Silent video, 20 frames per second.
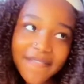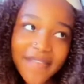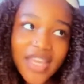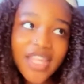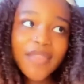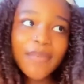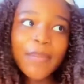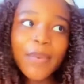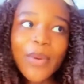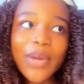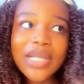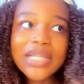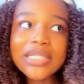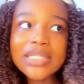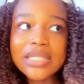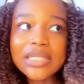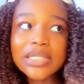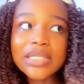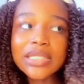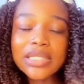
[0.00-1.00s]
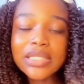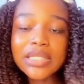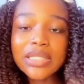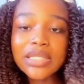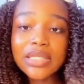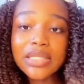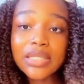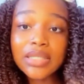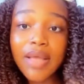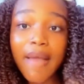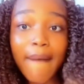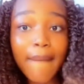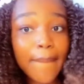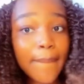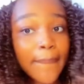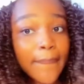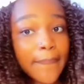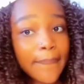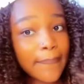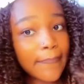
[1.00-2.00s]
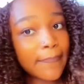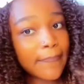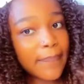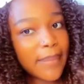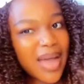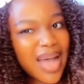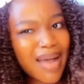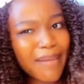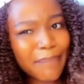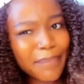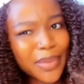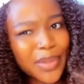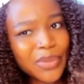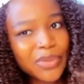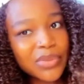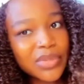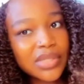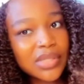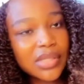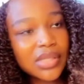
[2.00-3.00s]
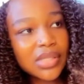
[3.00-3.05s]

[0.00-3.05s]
8th point is abuse.